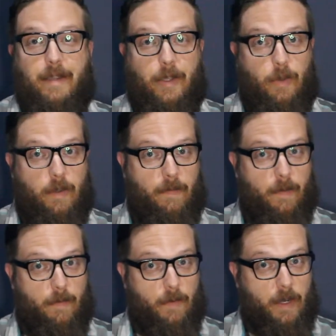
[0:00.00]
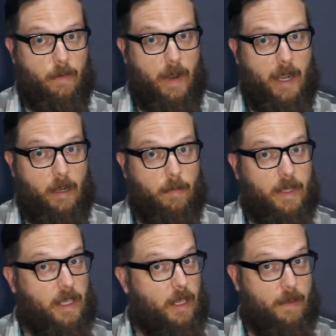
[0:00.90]
you can feel free to rag on
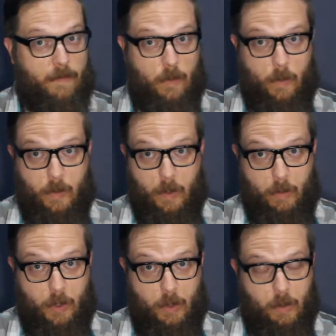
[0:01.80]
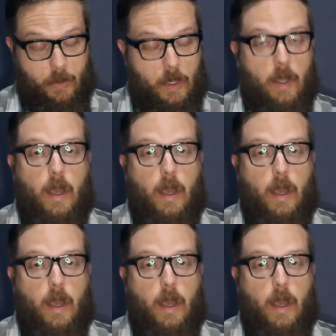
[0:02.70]
me if you so choose.